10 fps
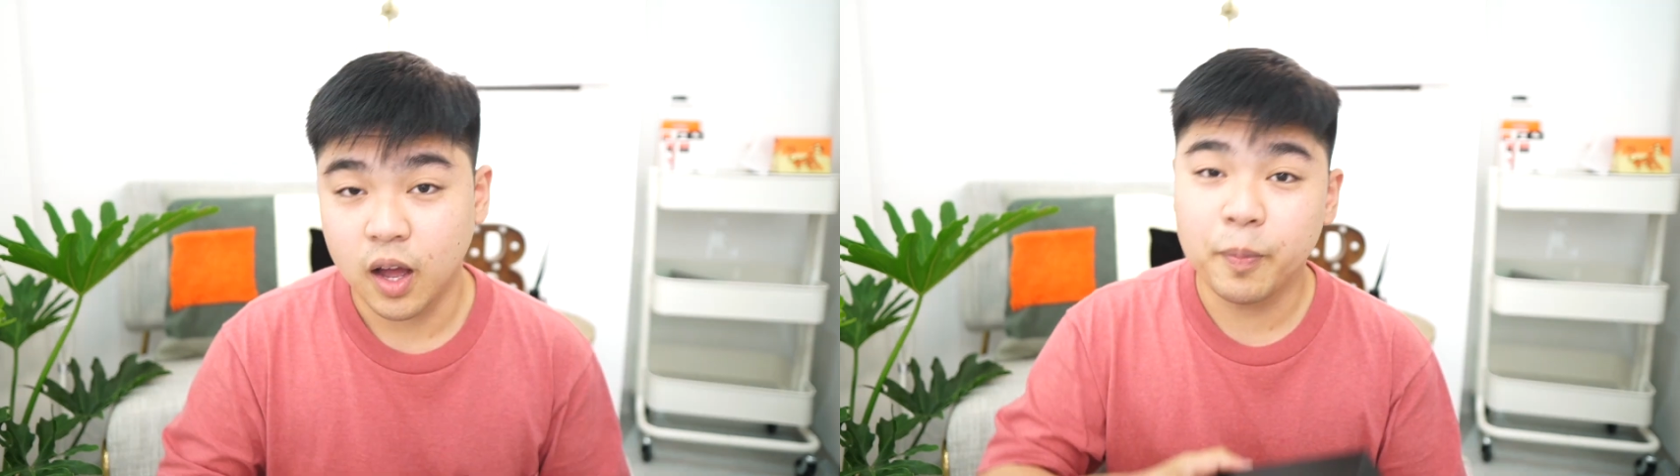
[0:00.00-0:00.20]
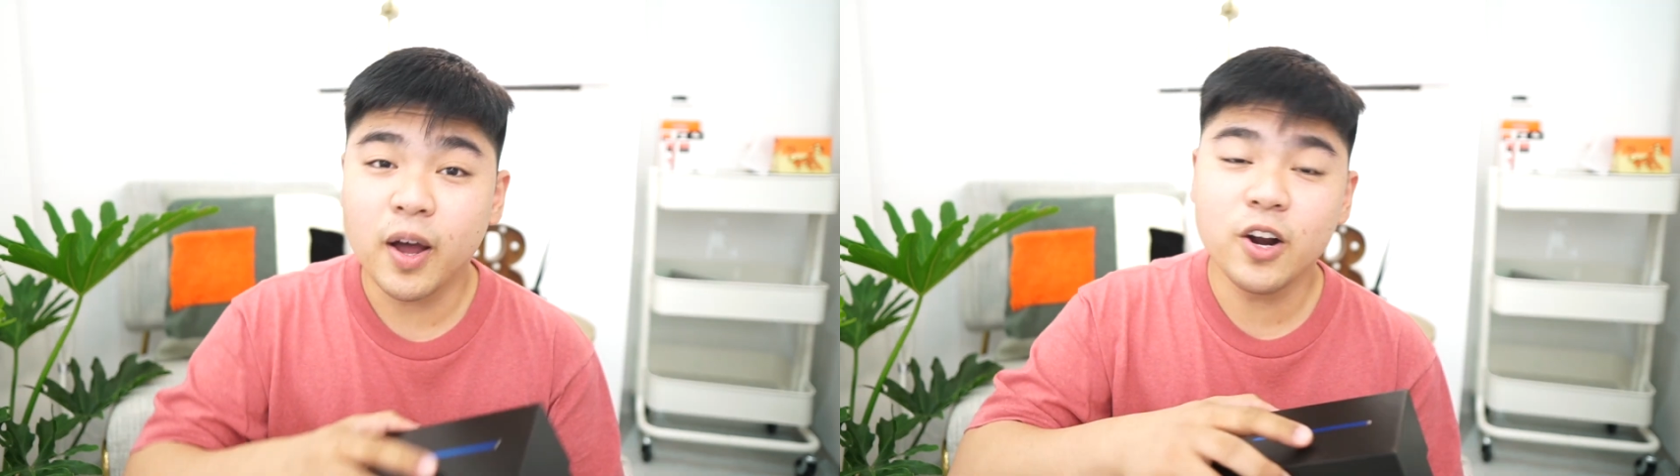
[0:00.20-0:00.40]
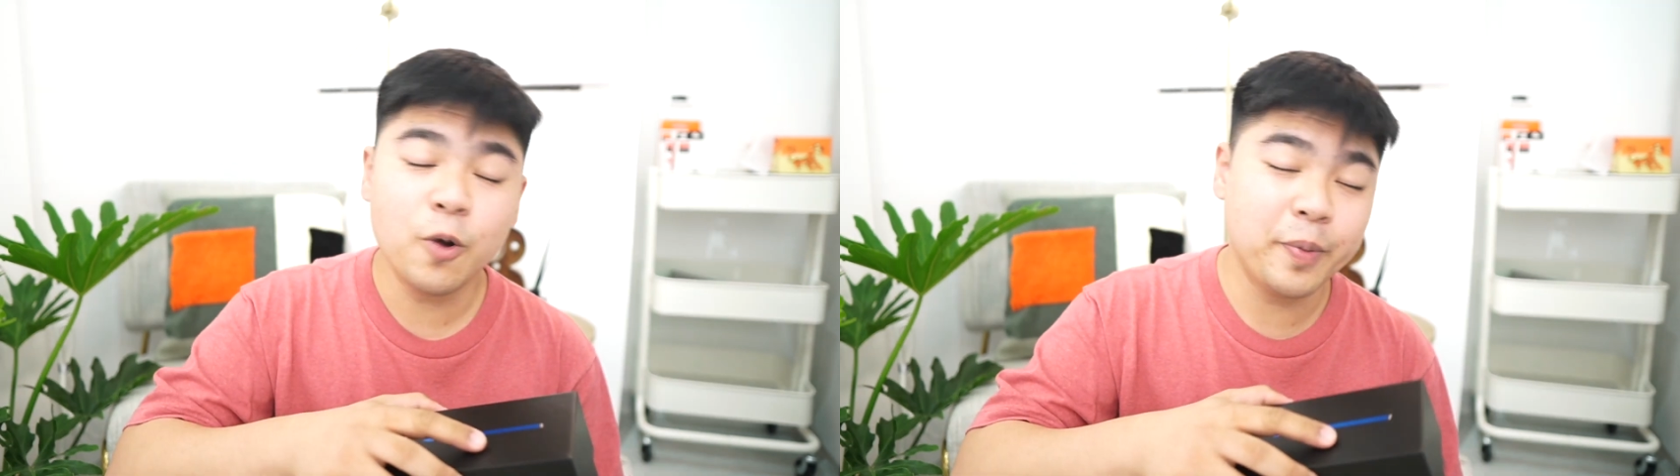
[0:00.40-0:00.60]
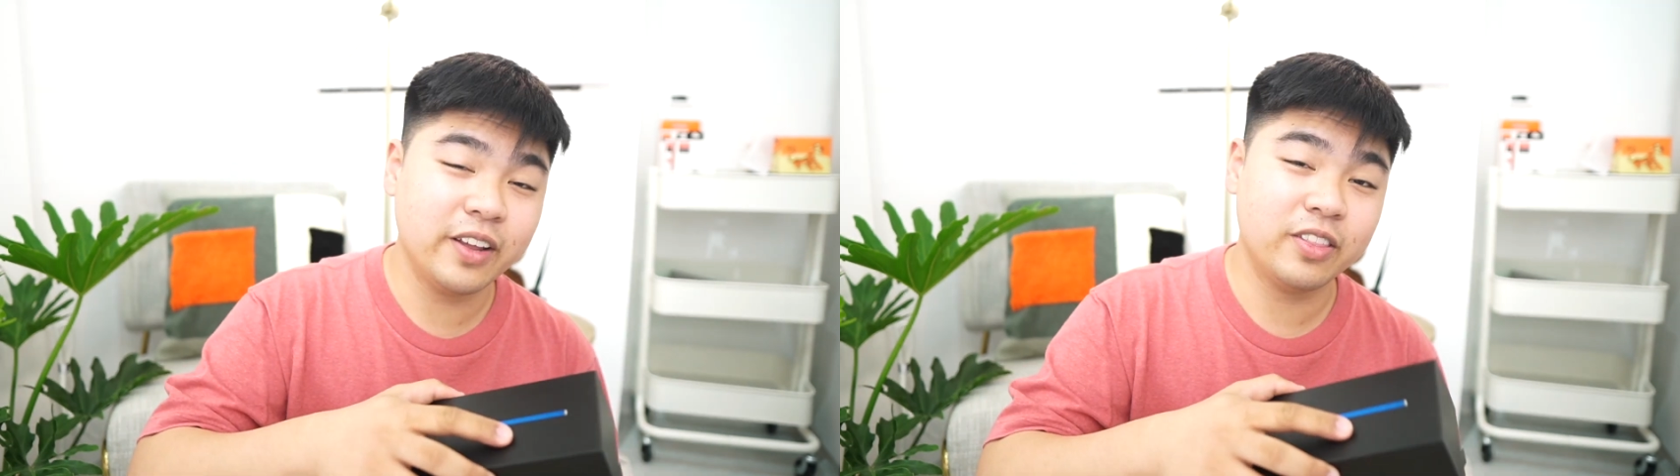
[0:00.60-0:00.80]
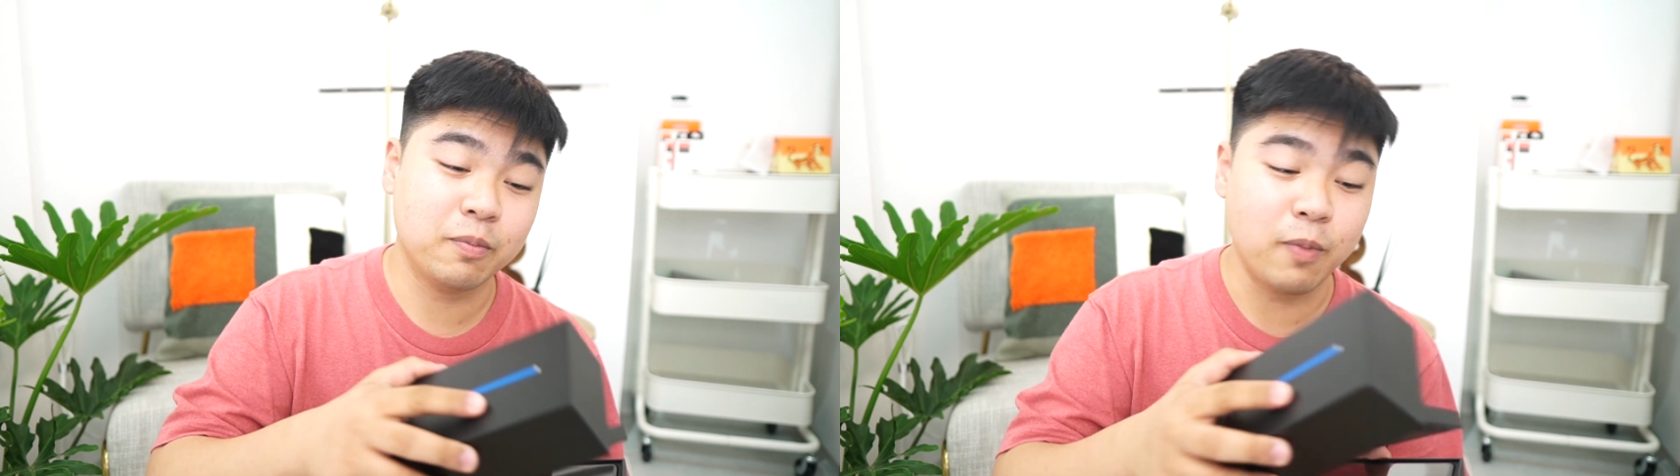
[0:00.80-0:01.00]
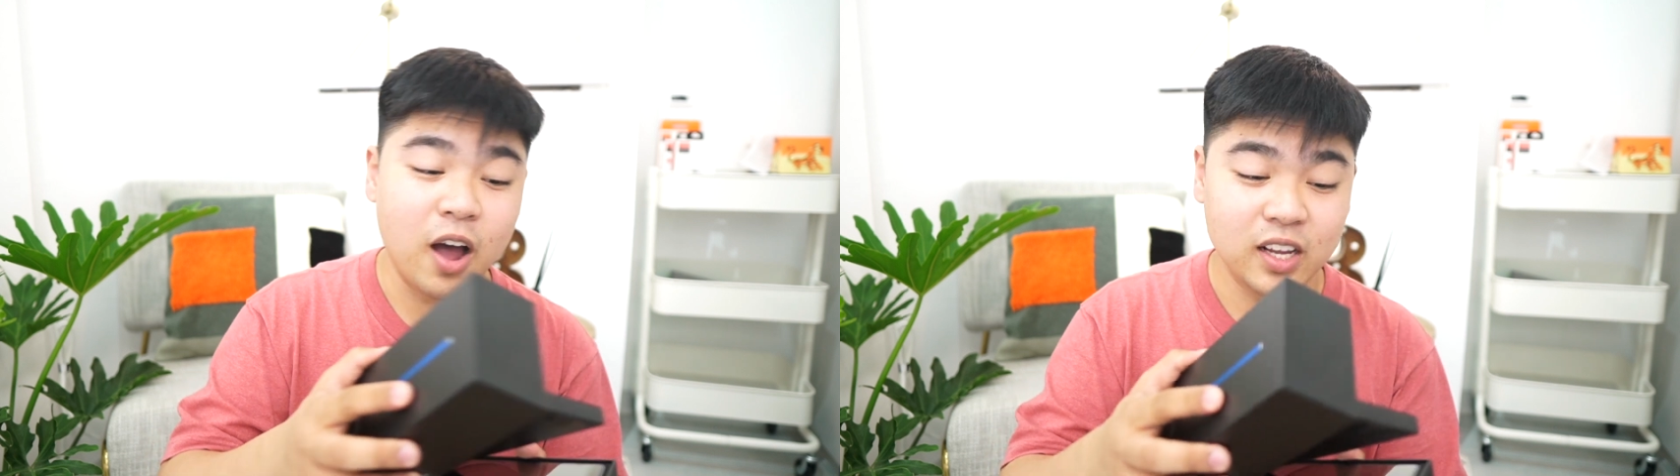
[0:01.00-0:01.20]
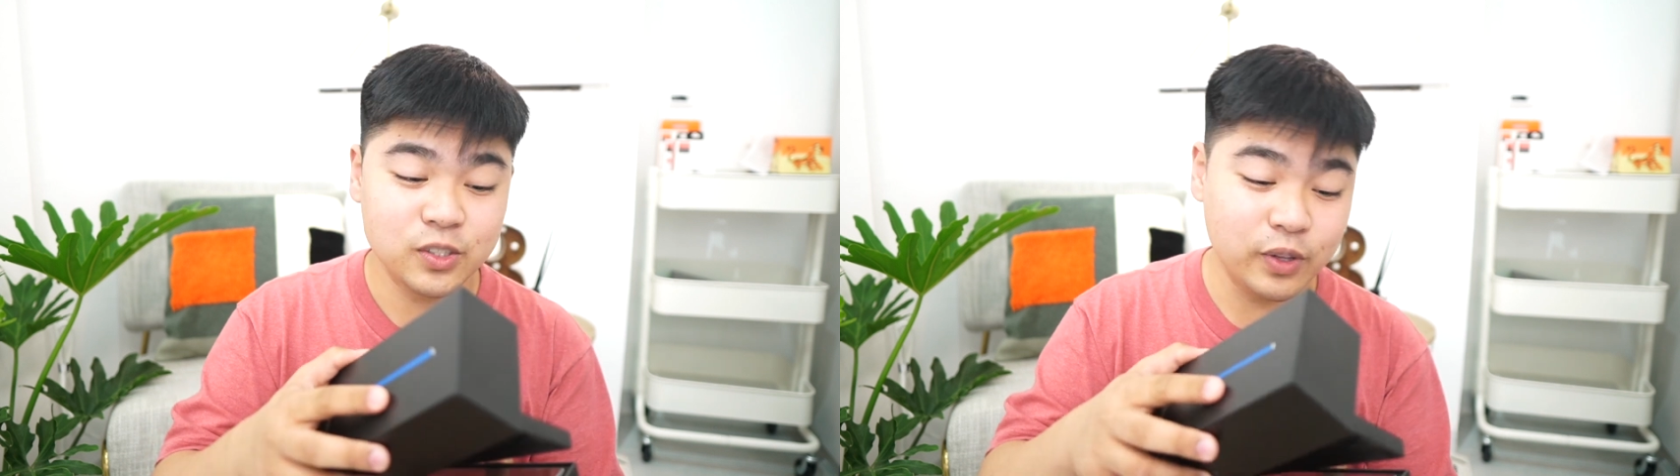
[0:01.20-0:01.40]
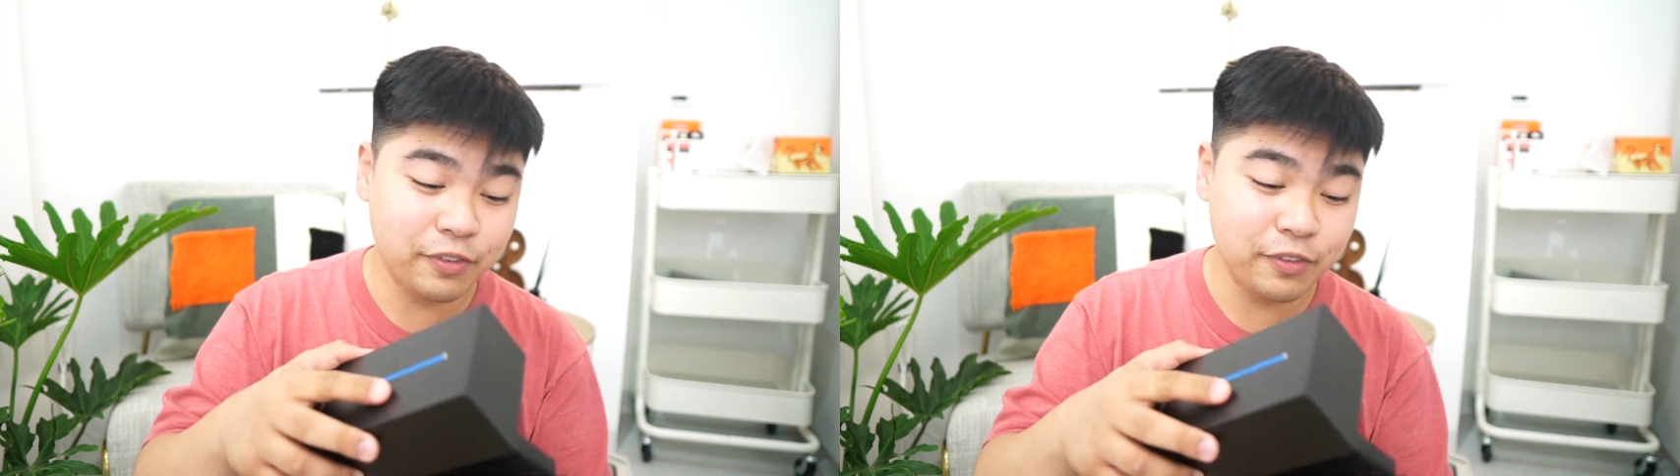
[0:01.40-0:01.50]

Upon opening the box,